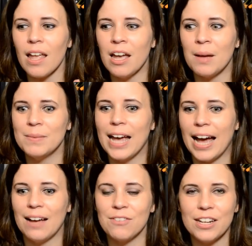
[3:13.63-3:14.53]
Um,
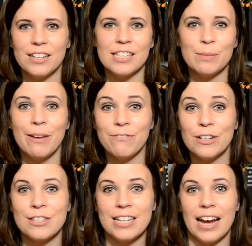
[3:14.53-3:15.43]
yeah, I'm gonna, this is my
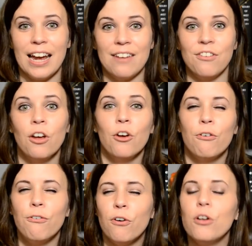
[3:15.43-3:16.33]
first dive,
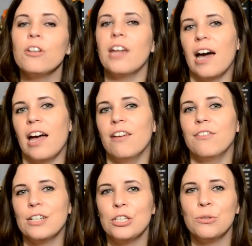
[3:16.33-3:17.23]
full dive
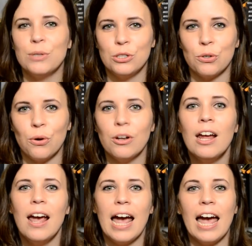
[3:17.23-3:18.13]
into adult.
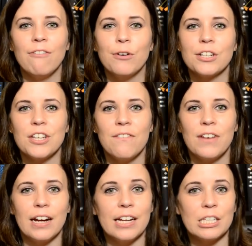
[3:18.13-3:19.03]
I have worked on
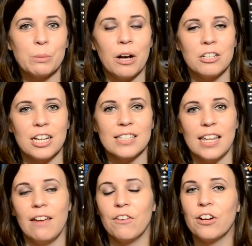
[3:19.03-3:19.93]
various projects that
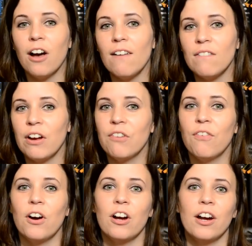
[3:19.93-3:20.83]
never got very
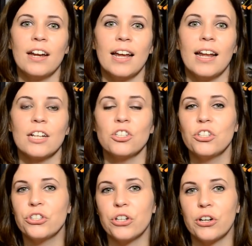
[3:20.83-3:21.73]
far, and I had
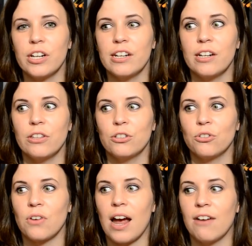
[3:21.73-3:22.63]
actually started another
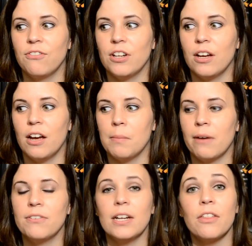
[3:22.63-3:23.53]
draft um,
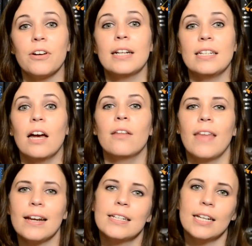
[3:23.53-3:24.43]
of another idea I'd
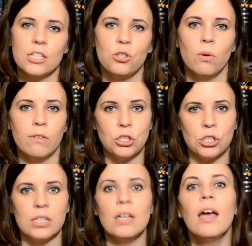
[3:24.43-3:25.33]
like to get to
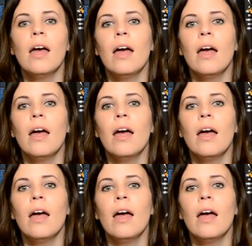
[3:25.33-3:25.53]
eventually,